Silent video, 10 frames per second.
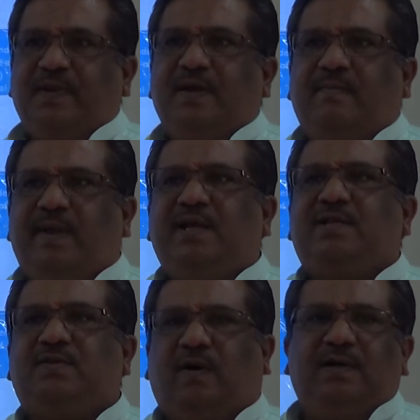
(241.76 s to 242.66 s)
make
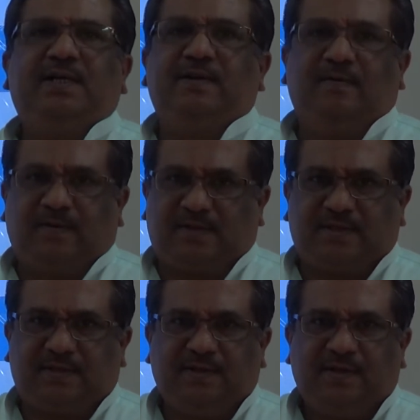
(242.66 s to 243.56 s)
solid
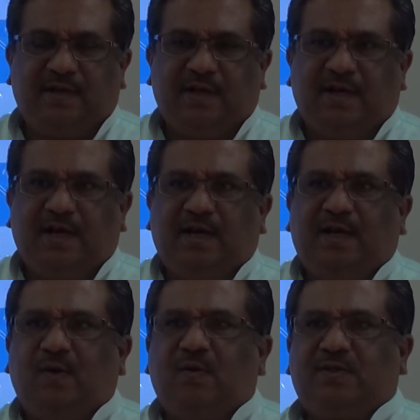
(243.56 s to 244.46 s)
notes.
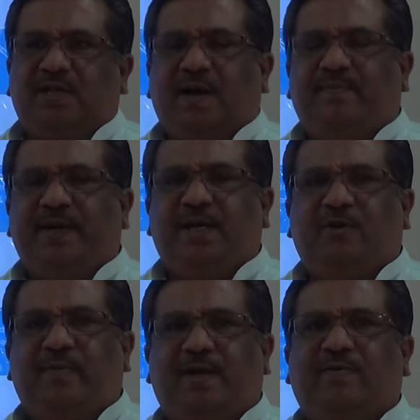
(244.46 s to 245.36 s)
Notes appear to
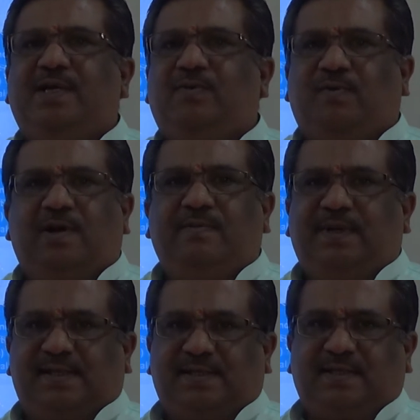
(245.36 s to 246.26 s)
be quite
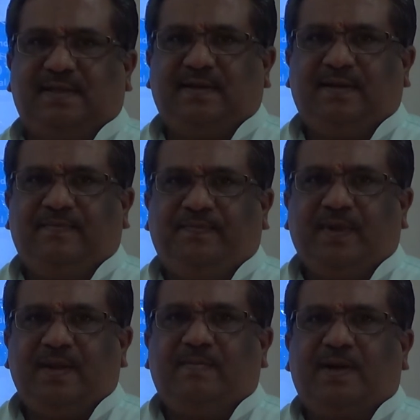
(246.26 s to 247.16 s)
voluminous,
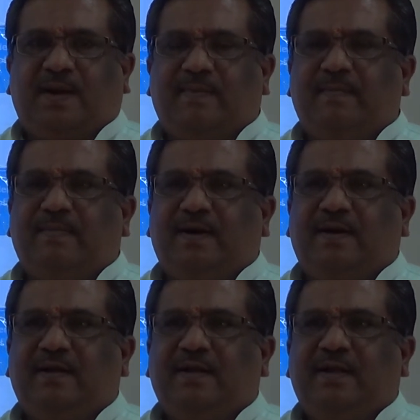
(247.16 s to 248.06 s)
but
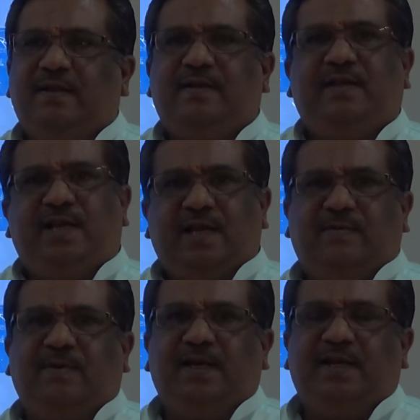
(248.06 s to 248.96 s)
remember,
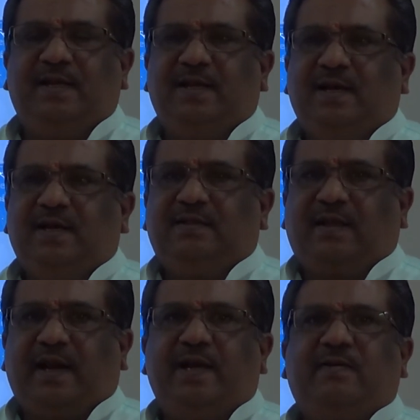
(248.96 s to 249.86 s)
equally the
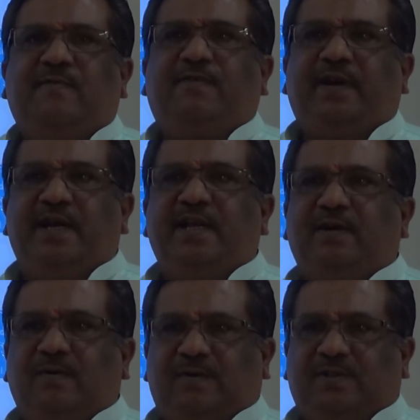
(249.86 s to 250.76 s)
rate of reading
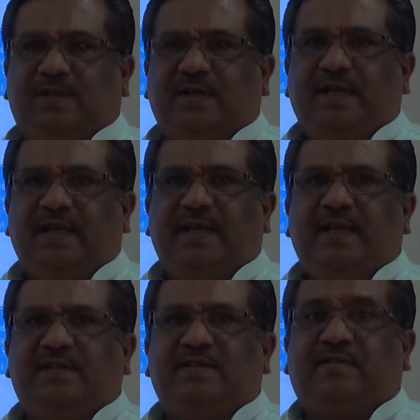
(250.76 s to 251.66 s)
notes
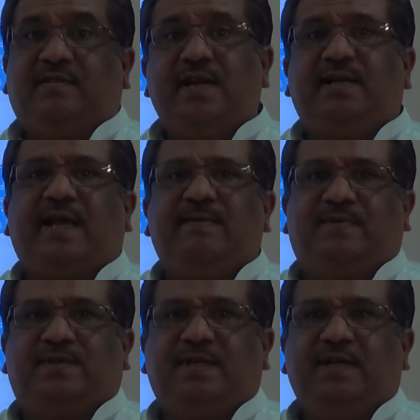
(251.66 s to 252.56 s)
is 3
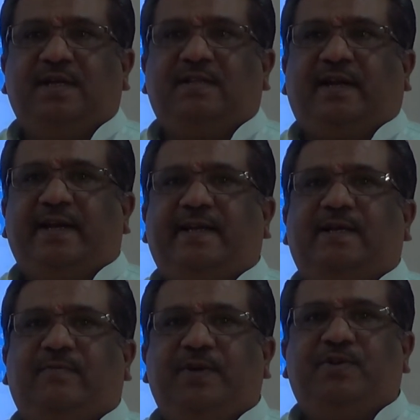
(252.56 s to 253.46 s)
times the rate
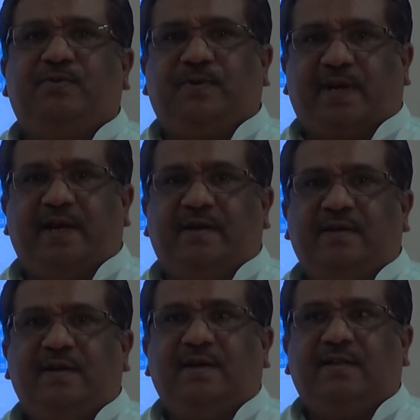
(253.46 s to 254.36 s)
at which you read
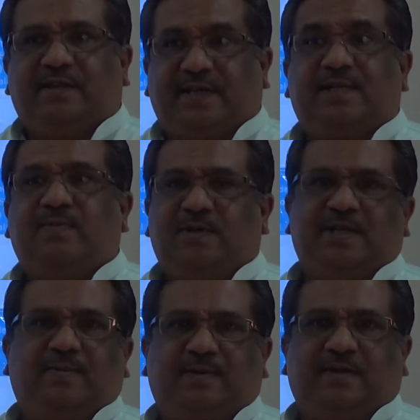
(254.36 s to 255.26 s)
the textbook
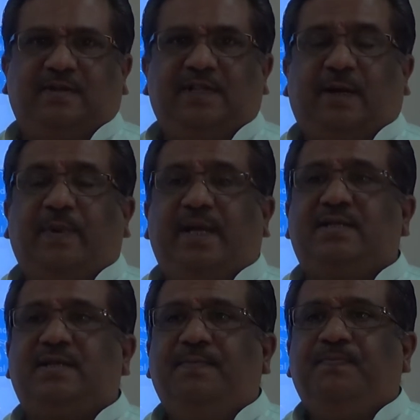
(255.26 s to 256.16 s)
chapter. That means
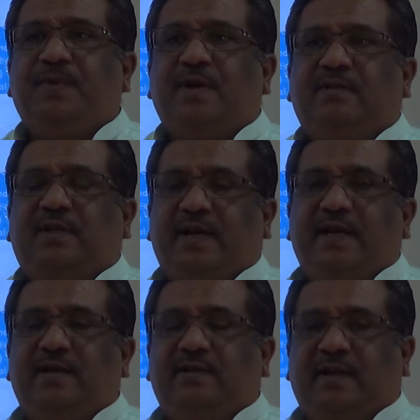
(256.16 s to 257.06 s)
the
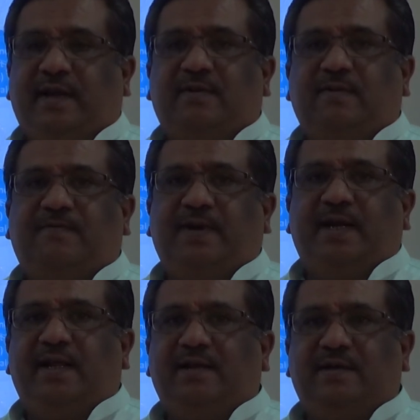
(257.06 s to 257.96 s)
rate of
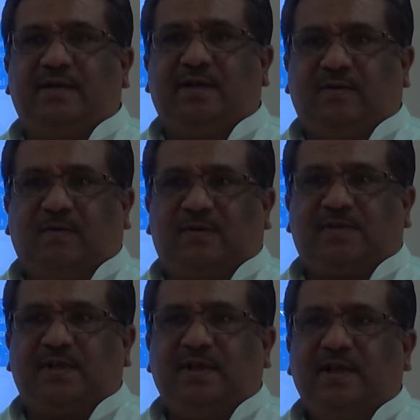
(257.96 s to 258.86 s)
reading notes
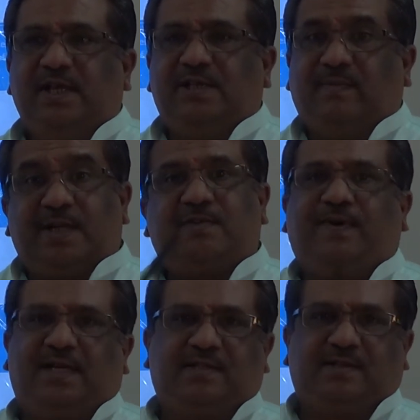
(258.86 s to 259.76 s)
is much
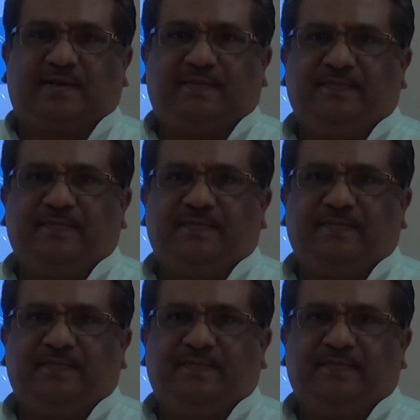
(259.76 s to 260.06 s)
faster,